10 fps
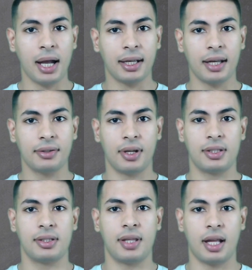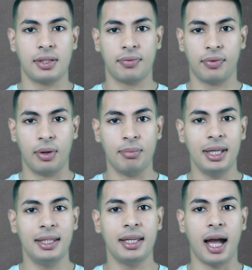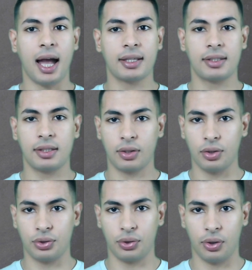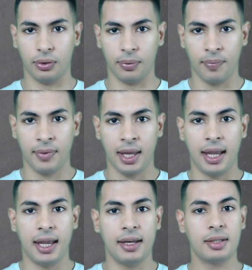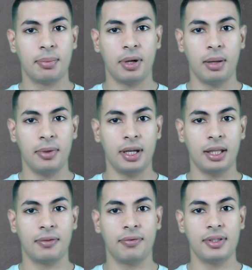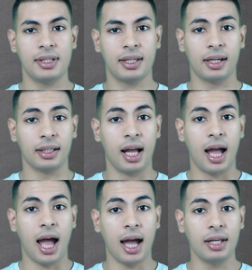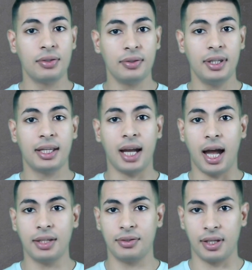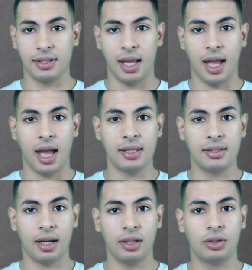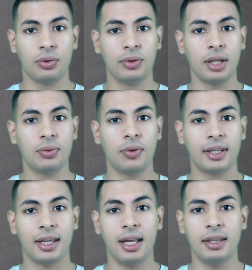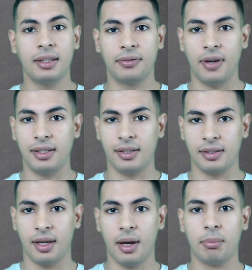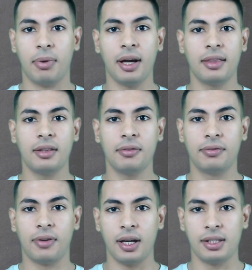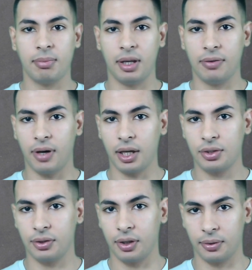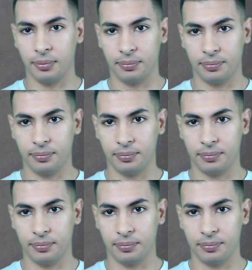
MAC address stands for Media Access Control. It's a permanent physical and unique address assigned to network interfaces by the device manufacturer.